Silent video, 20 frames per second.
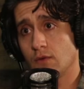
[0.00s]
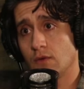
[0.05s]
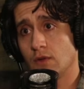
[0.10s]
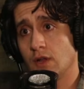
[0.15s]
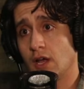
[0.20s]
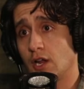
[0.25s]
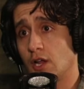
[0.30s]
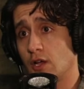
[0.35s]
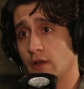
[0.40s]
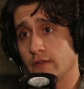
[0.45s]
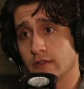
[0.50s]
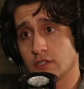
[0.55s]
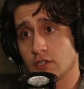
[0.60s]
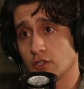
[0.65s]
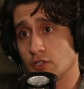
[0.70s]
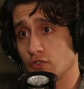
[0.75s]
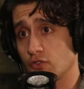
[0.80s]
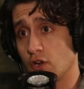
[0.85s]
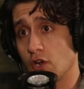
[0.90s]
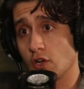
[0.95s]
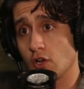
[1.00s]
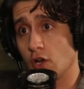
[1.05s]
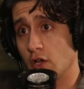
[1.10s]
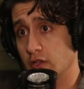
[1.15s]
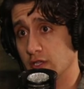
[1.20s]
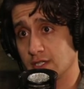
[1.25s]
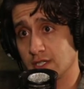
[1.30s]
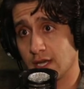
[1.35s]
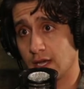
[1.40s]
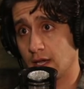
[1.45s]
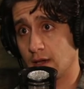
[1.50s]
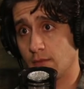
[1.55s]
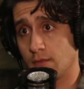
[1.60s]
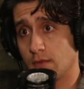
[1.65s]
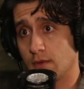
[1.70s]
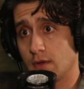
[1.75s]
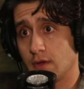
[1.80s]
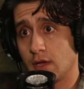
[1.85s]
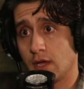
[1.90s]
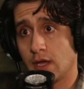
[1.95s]
Not all of us are strong all the time,
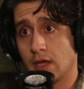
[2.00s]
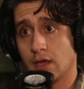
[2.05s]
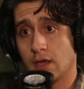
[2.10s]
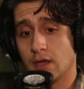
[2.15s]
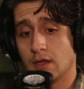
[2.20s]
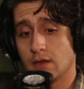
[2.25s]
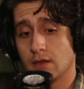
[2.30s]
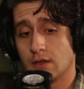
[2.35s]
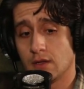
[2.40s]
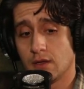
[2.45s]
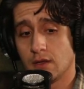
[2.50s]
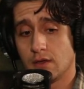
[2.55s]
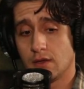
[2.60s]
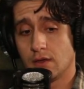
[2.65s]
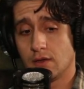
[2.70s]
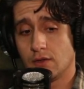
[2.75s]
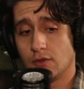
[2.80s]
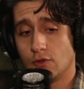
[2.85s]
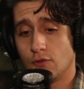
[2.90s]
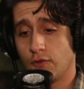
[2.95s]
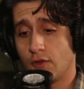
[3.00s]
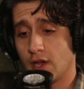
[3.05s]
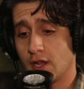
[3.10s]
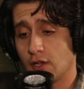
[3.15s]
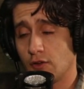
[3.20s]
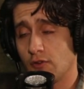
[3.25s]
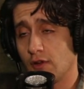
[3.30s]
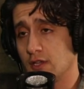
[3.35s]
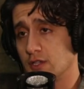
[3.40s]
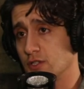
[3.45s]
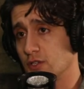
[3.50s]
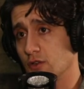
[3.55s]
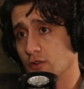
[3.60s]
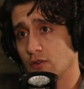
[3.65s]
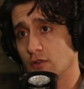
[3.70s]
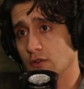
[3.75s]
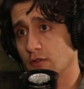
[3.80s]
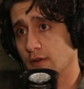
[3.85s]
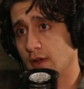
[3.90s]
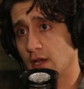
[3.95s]
and you've got a great
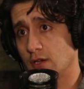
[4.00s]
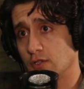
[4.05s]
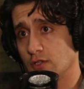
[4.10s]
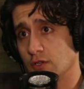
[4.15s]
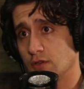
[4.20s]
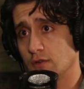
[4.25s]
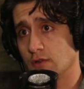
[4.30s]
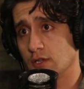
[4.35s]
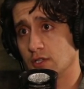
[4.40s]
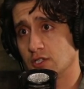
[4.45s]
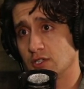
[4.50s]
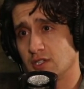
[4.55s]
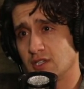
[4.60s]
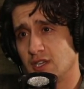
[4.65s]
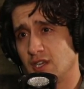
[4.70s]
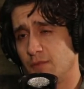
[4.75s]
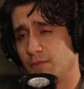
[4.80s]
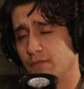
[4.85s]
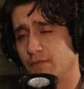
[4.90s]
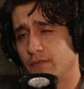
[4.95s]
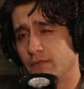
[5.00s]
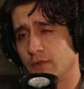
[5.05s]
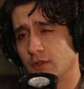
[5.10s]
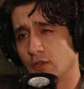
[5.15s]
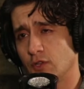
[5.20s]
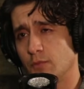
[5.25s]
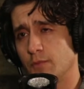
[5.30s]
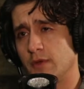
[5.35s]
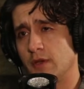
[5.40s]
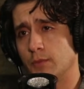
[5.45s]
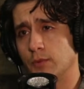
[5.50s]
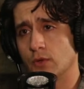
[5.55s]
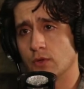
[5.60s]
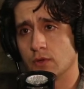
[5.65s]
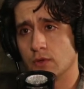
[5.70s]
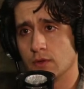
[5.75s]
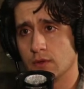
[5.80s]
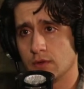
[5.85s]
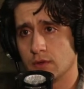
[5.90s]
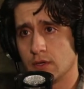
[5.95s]
circle around you, and just keep the good
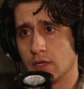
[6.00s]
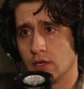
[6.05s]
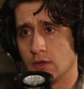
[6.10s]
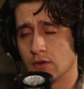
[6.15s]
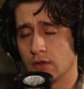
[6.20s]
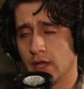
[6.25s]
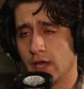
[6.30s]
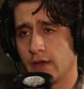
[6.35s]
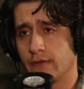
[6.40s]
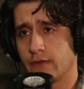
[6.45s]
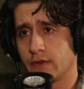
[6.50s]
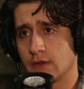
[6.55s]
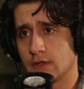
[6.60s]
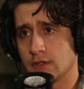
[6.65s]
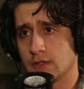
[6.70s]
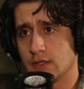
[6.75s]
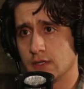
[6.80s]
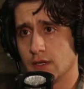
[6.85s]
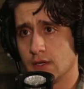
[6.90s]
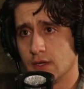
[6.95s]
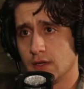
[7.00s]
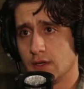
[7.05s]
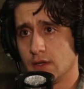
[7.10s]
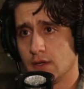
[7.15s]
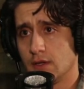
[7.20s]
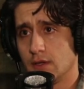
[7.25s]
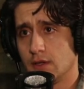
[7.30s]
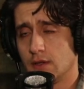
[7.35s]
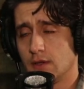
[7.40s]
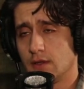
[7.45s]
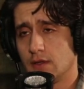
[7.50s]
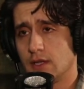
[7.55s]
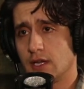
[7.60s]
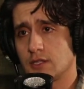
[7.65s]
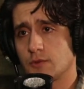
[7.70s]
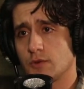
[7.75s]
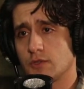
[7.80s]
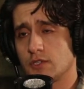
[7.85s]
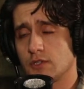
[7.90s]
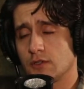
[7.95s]
people in your life, because
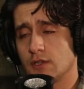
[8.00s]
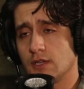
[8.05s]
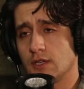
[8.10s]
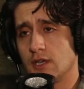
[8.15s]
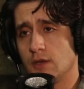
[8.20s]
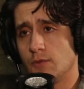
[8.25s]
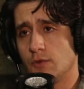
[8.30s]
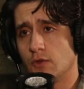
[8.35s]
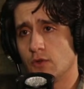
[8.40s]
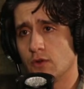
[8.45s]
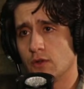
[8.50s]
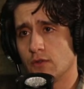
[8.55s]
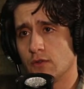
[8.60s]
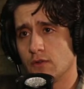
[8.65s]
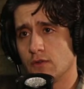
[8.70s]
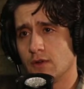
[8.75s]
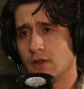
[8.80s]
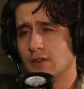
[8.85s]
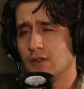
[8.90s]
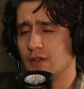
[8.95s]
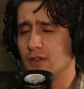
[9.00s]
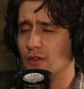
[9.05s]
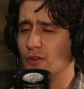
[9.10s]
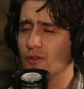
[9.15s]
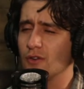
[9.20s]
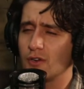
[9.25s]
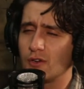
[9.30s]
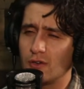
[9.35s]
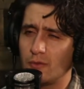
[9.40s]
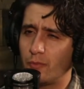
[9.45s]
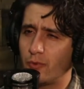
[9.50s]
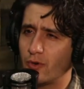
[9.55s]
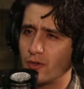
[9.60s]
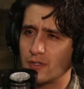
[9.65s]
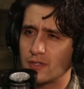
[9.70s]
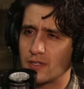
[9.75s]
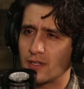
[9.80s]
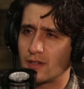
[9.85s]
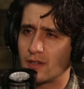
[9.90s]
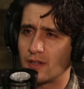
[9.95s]
that's what's going to keep you going through. And you're a good
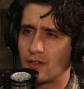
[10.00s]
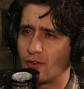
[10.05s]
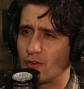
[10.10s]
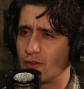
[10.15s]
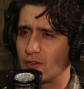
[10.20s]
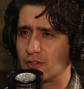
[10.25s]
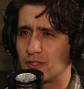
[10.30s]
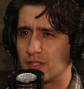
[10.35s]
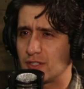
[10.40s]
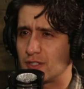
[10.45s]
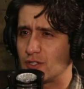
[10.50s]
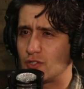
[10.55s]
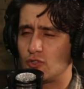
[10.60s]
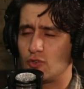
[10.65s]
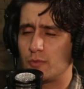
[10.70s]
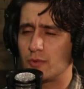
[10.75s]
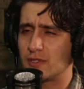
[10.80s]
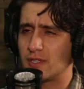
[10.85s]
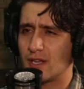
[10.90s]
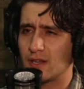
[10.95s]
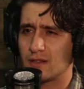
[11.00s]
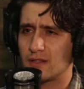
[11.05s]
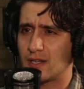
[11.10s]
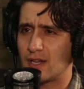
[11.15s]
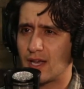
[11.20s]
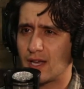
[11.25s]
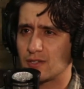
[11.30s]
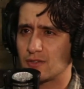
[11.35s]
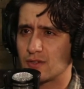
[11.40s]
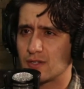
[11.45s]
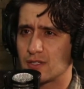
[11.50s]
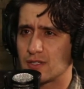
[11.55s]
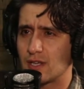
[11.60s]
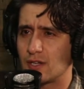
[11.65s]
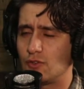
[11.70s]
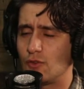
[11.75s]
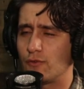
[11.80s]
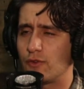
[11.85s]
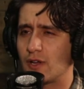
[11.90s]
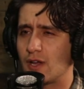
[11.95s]
person, and you're a super talented actress,
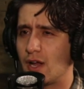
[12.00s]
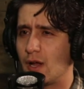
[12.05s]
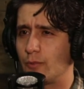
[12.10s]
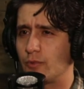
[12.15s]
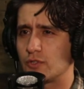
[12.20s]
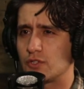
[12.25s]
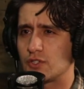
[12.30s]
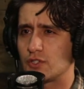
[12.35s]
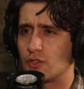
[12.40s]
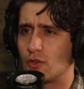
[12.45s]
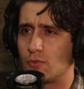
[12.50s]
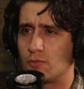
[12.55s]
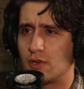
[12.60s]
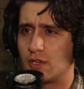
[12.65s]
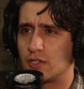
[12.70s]
and you've accomplished so